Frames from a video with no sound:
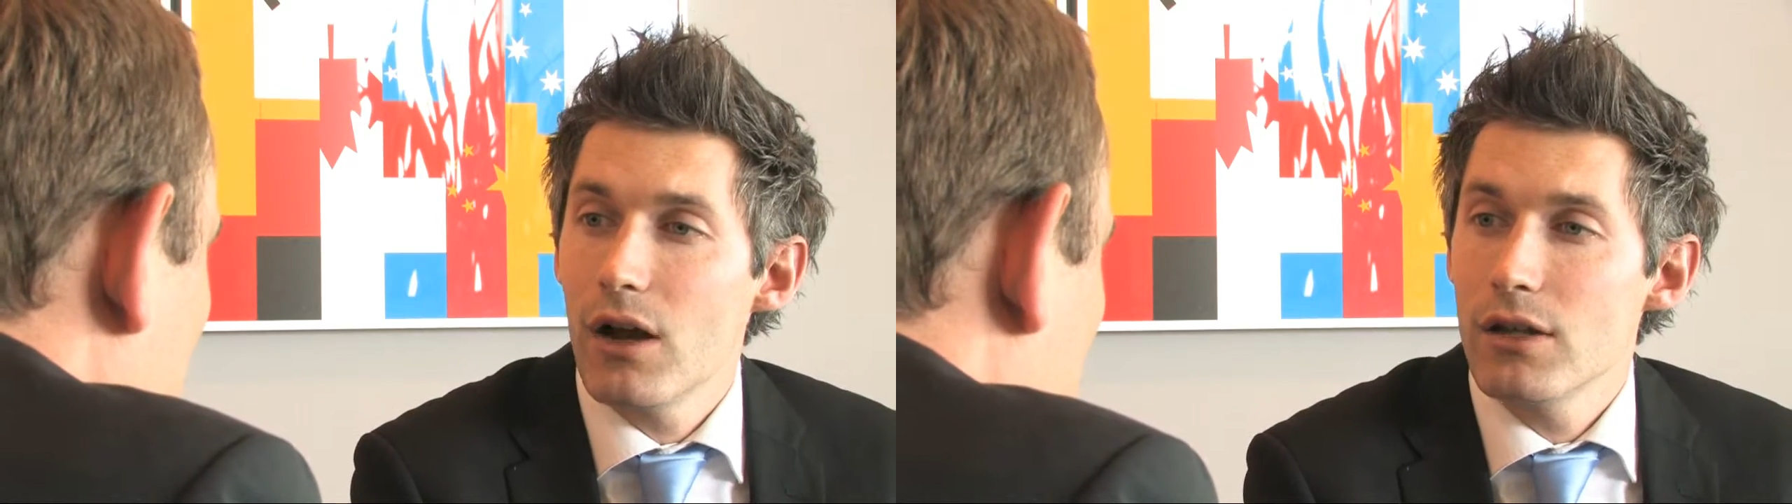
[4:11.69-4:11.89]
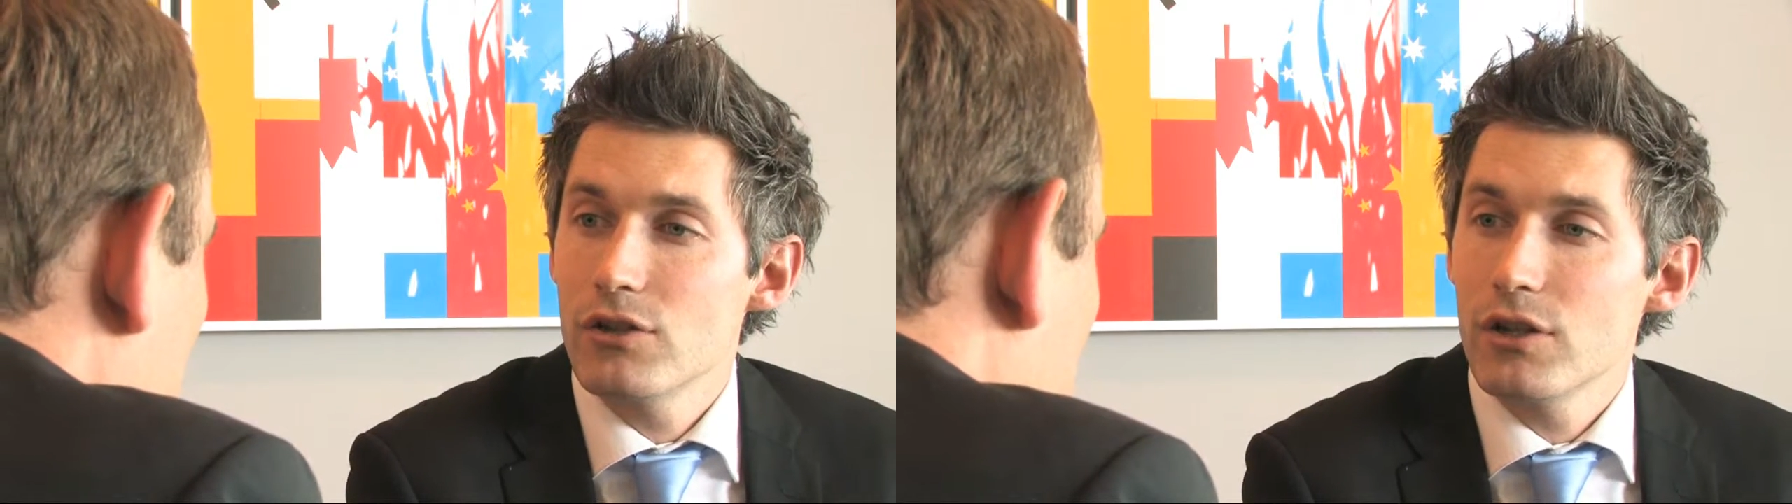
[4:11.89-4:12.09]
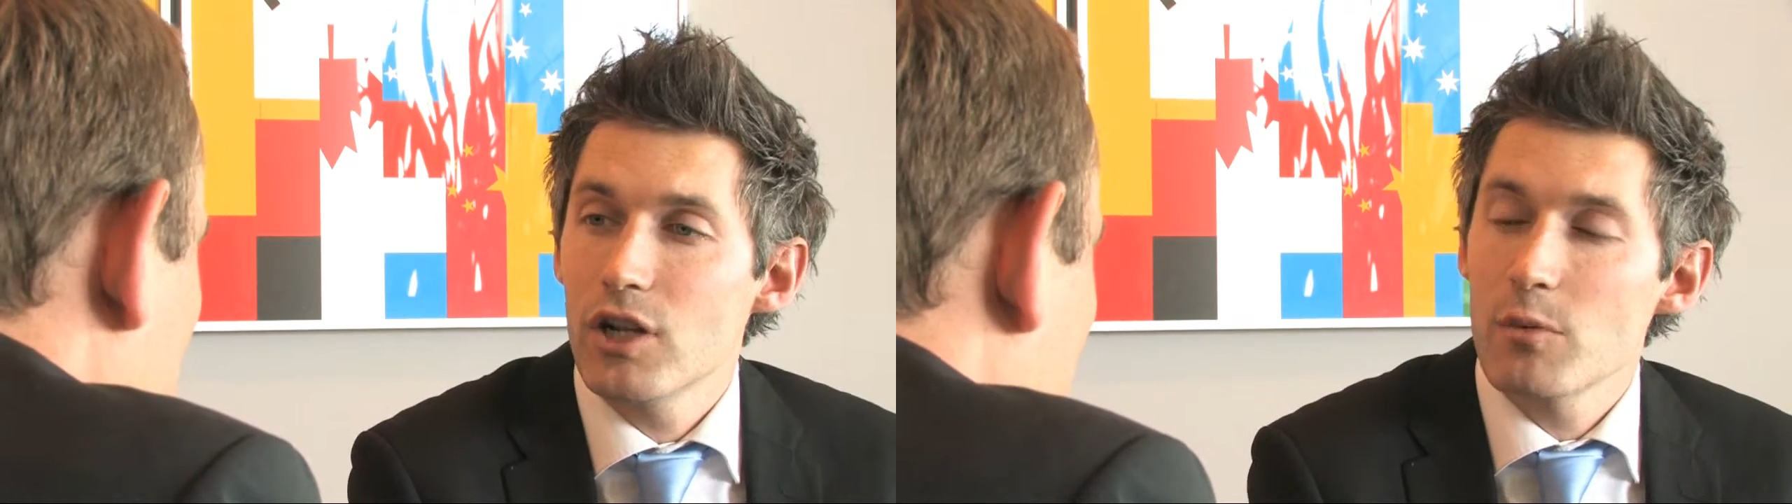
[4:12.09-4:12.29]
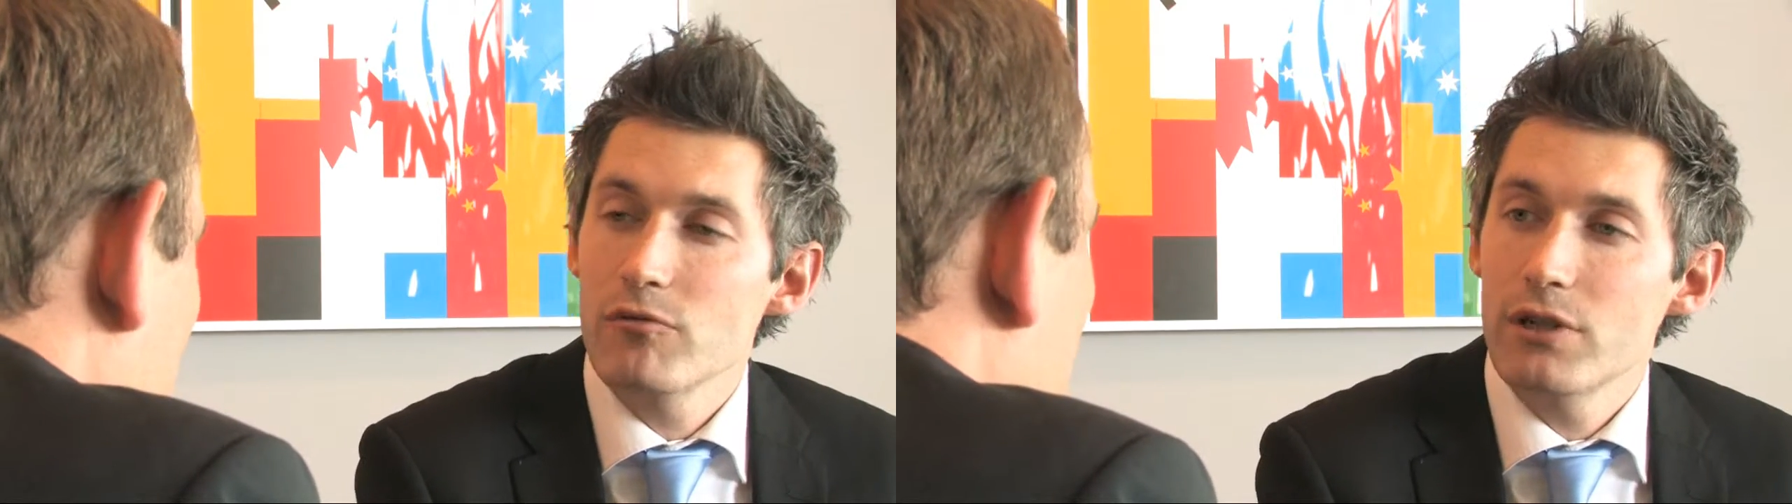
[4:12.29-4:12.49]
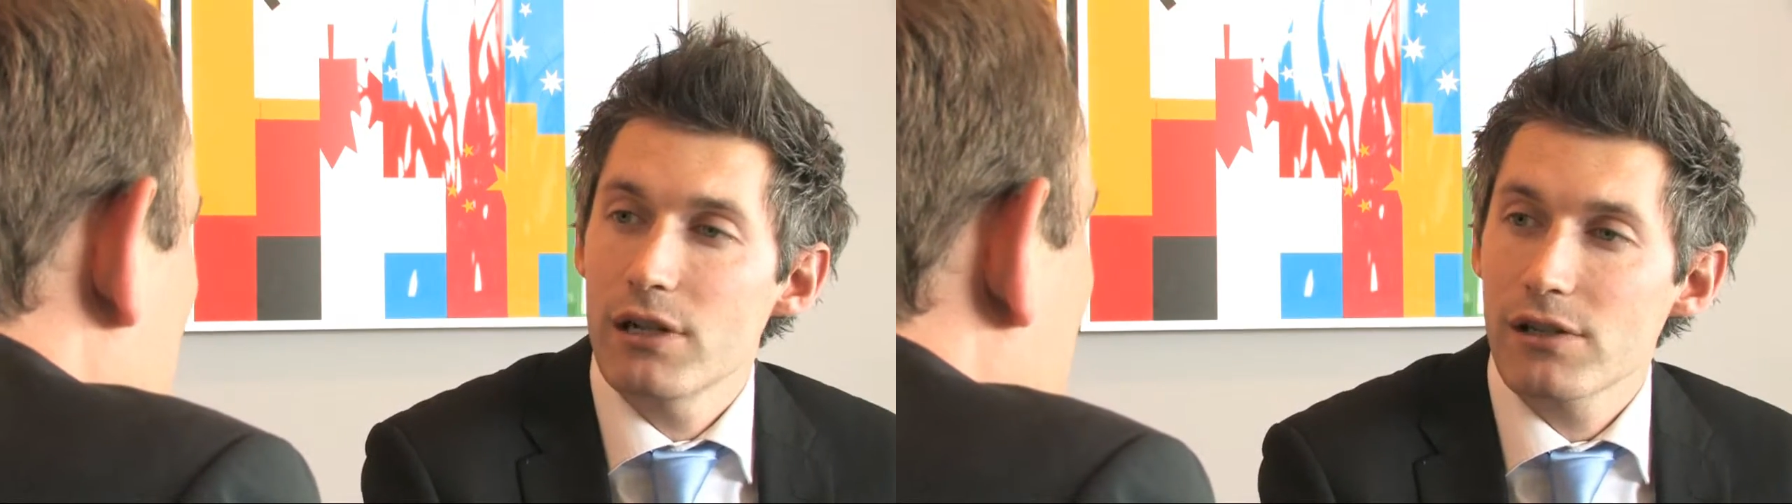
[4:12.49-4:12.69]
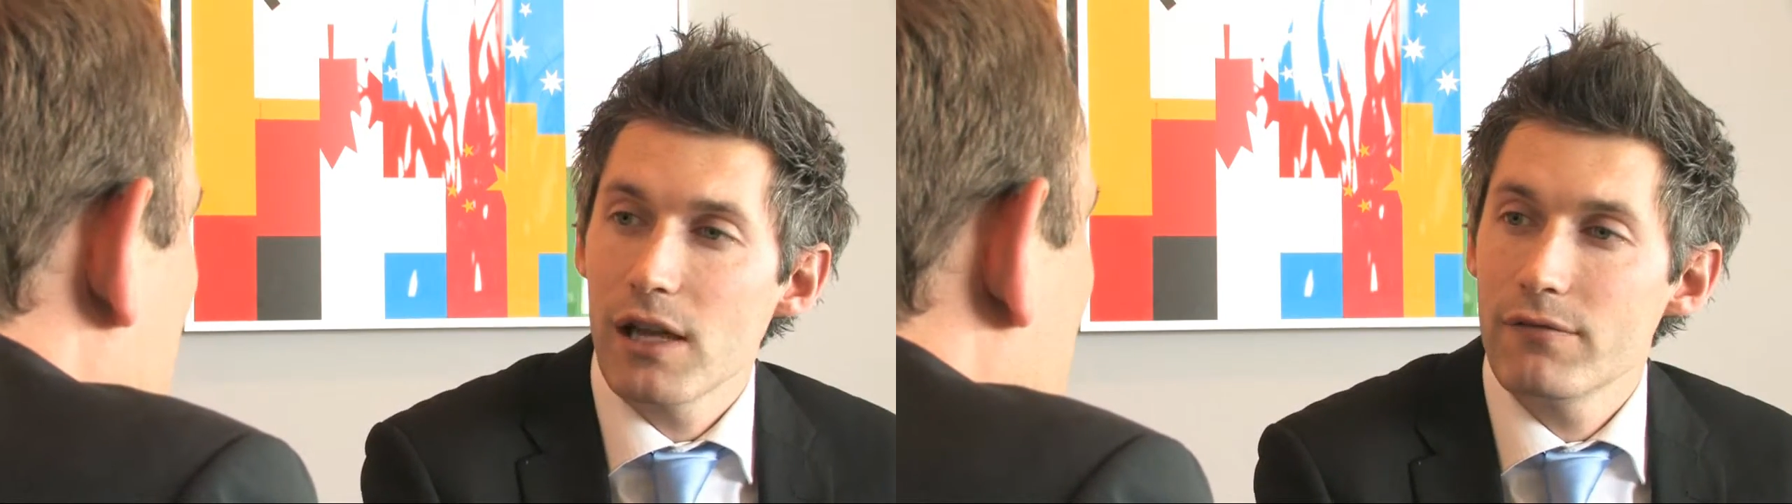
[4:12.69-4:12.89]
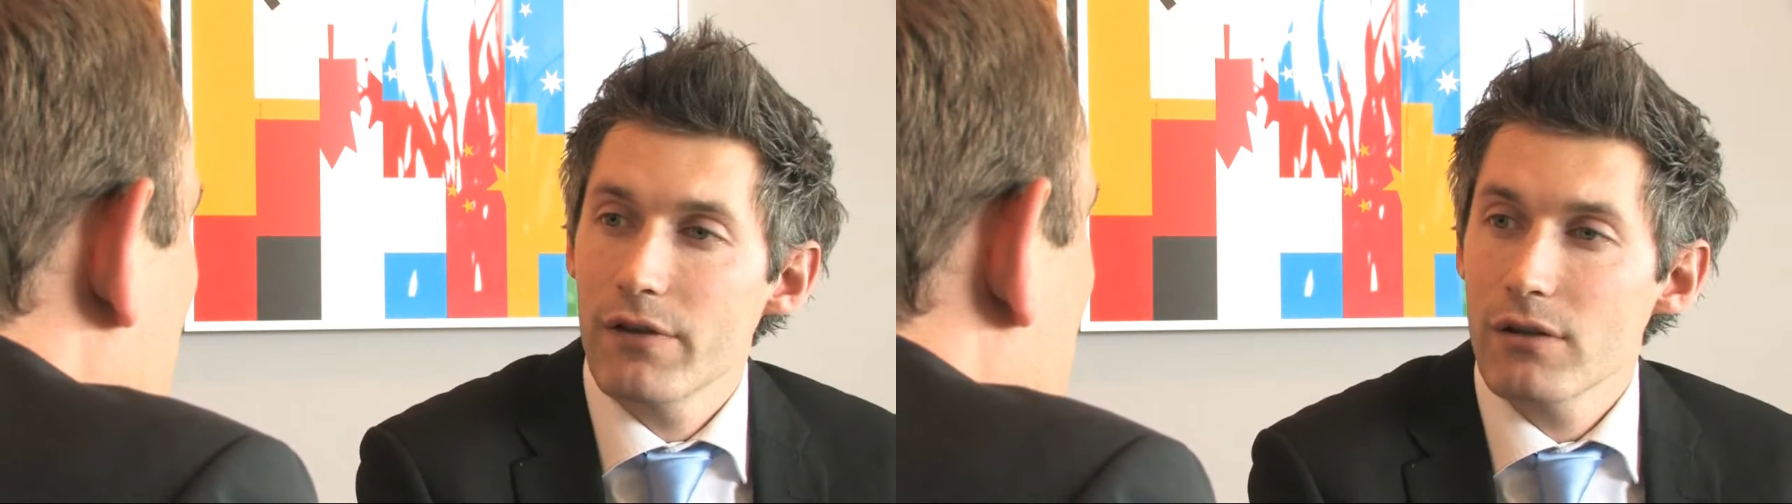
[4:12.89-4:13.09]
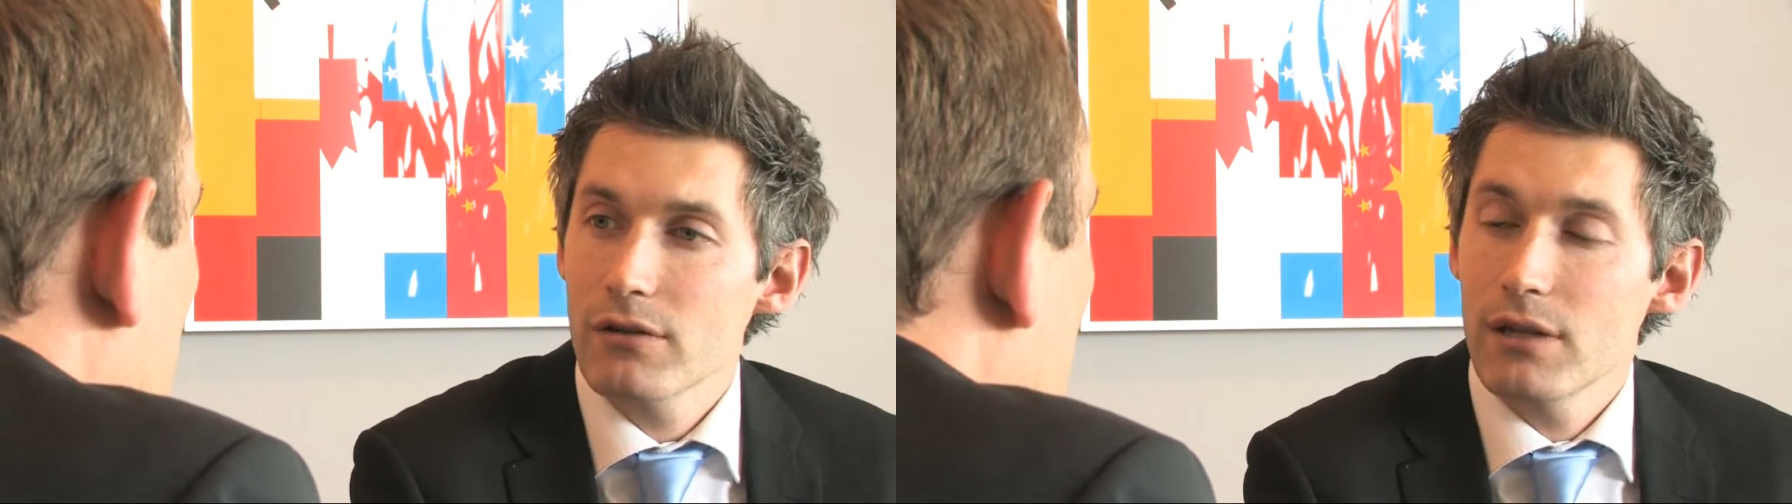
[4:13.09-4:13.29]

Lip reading: ING Global Real Estate Fund,